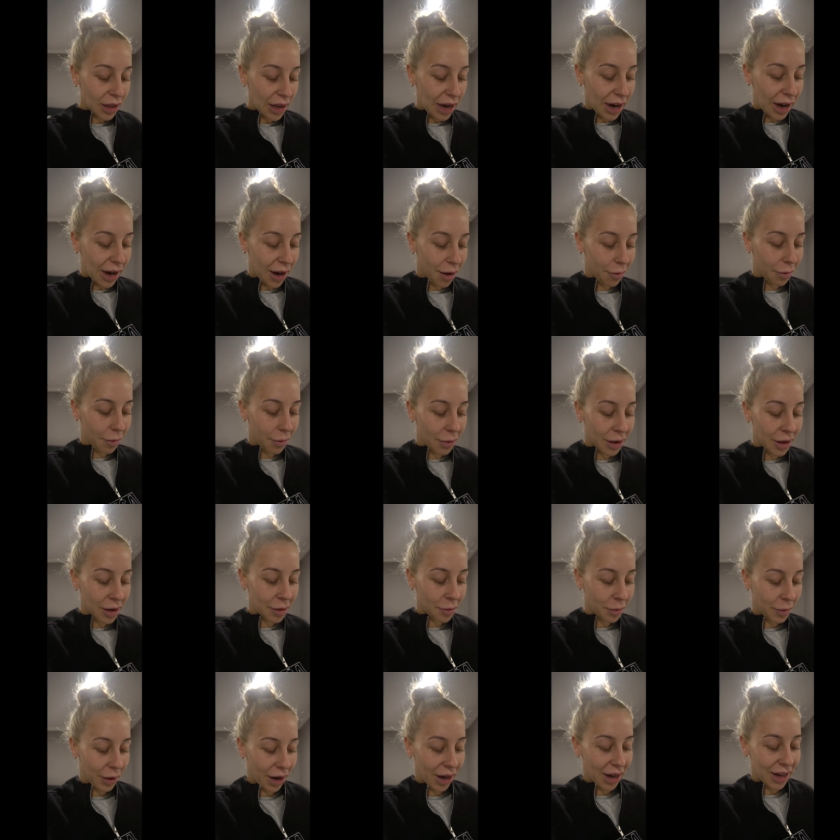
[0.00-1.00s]
Um,
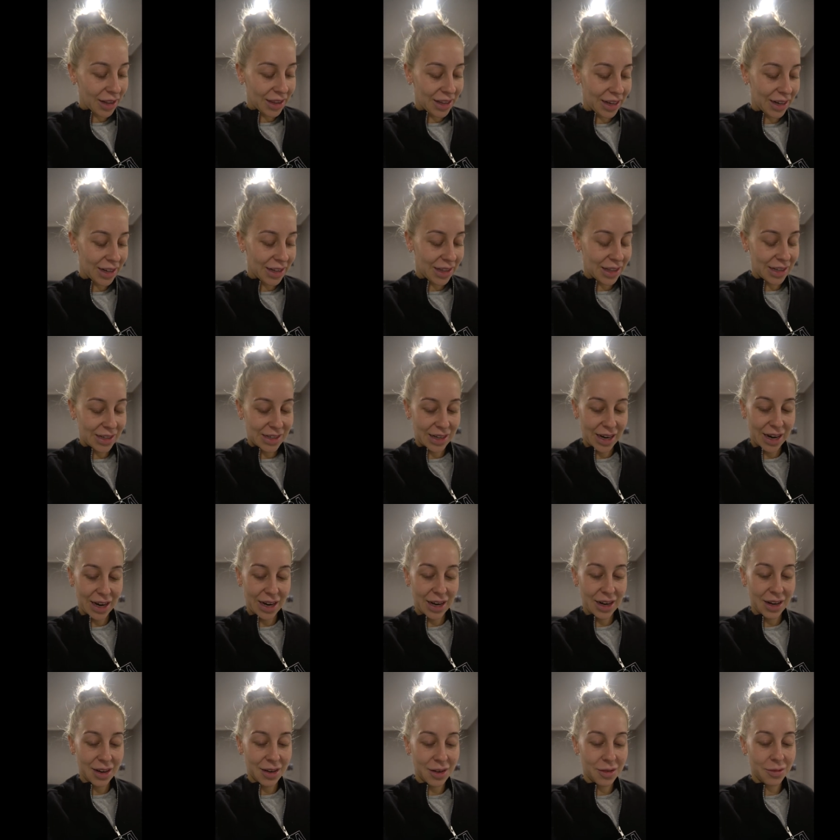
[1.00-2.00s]
but at the end of the
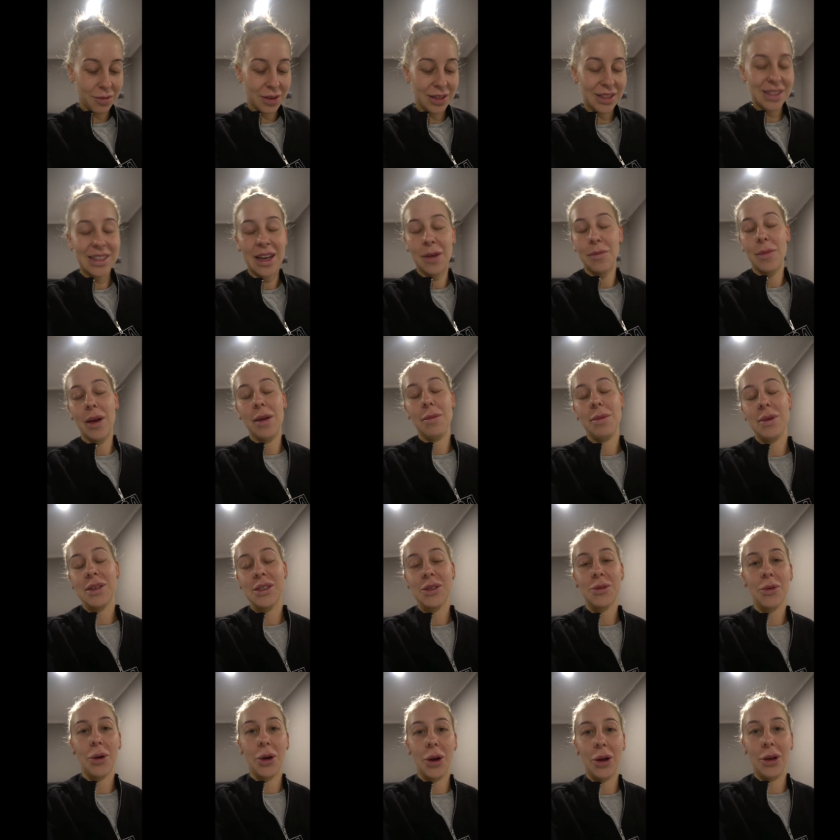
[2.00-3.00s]
day, once that baby is
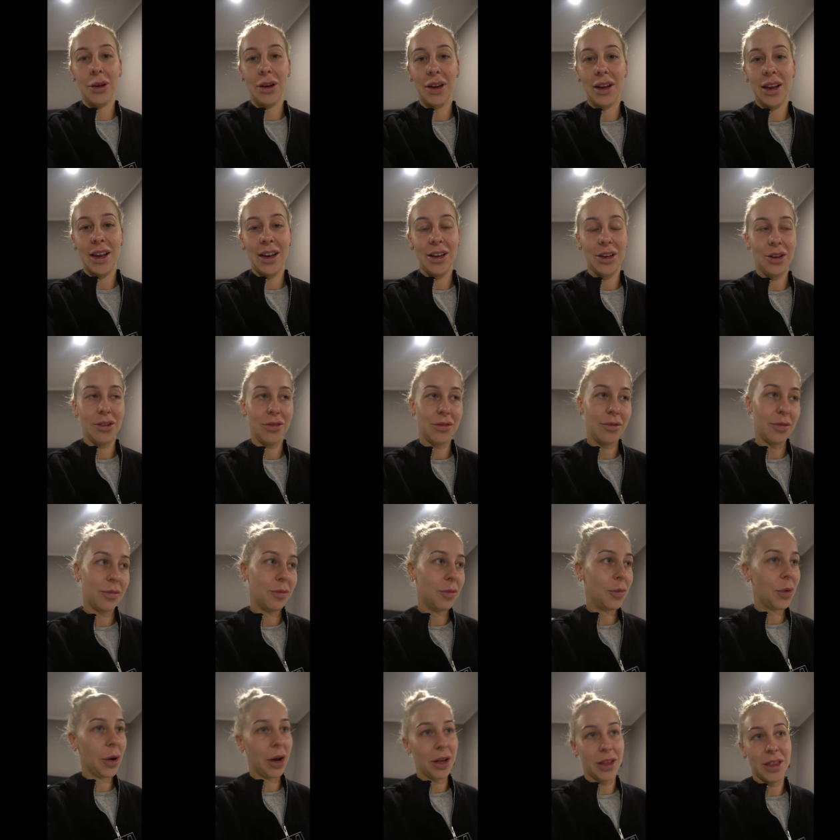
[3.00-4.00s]
grown and you've
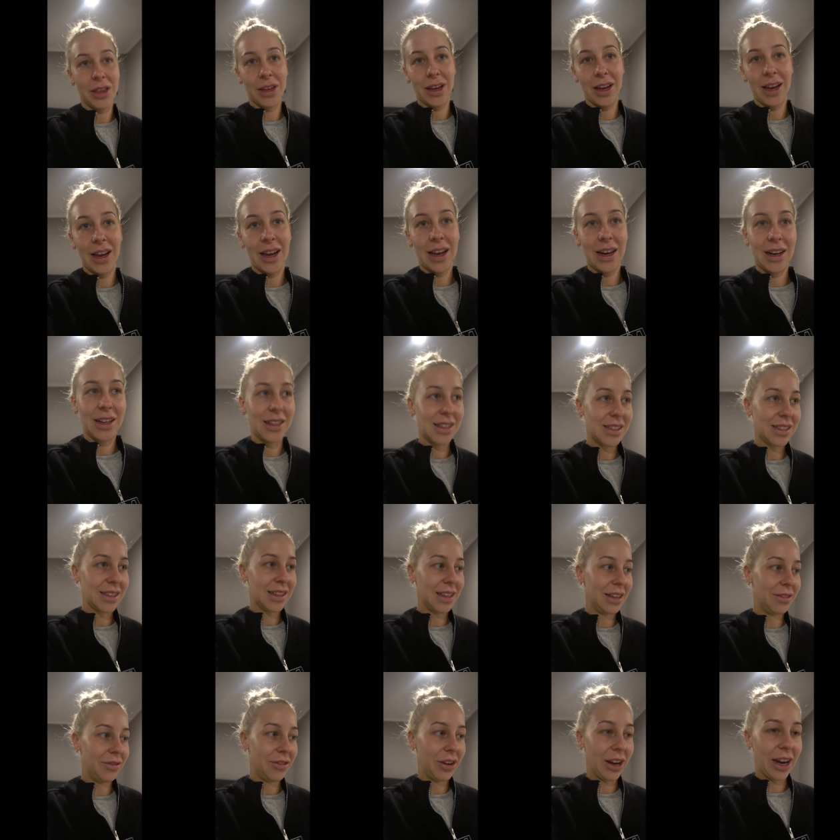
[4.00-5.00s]
birthed it and it's
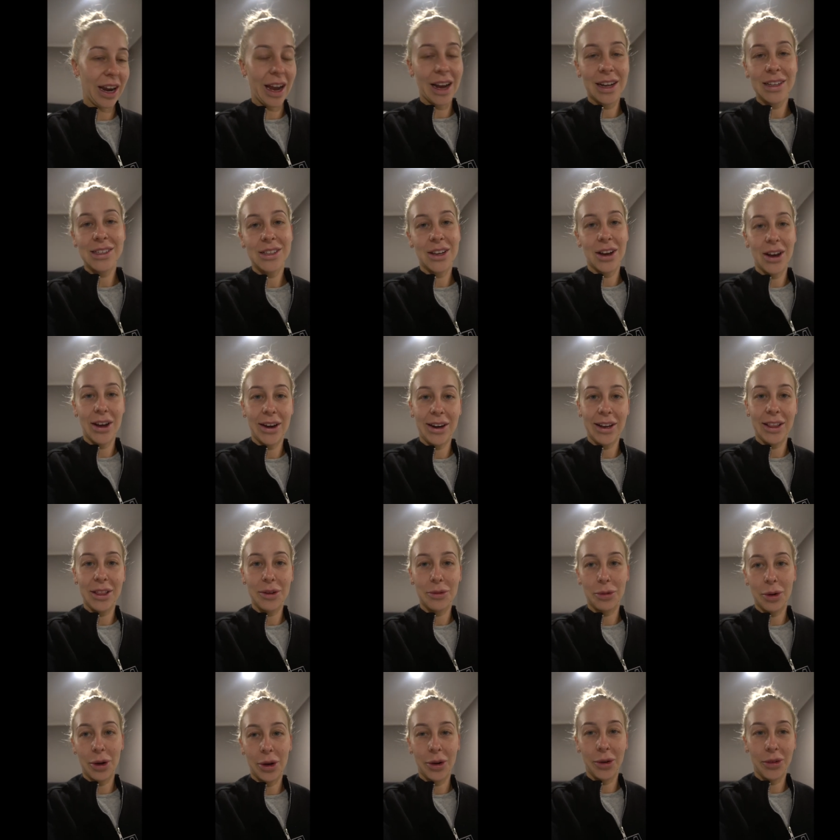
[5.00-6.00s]
living outside in
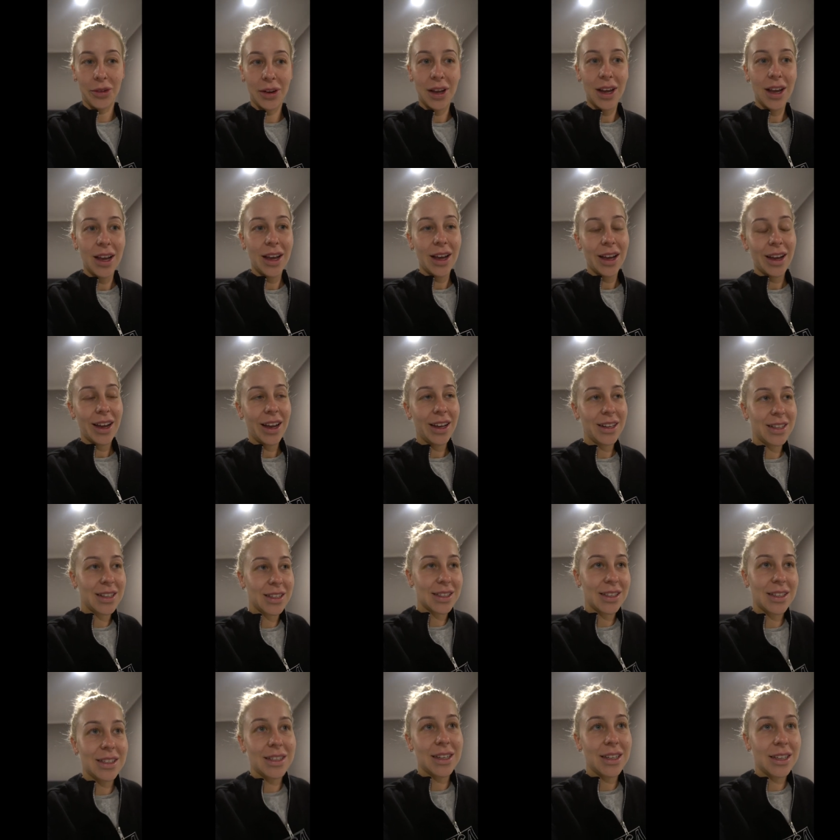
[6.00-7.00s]
the world, it
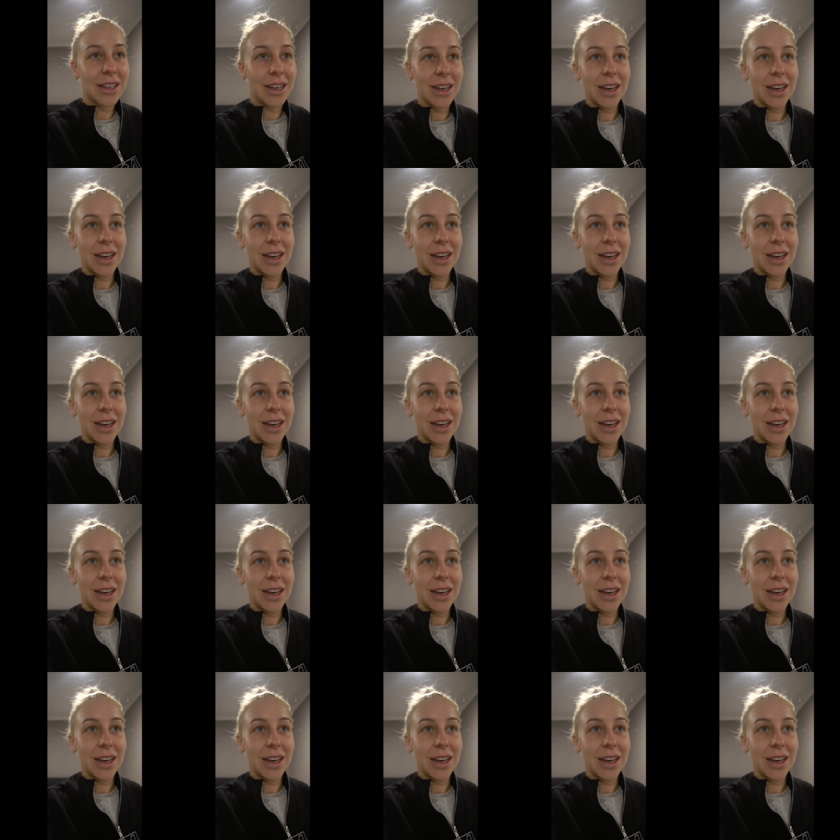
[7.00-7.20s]
doesn't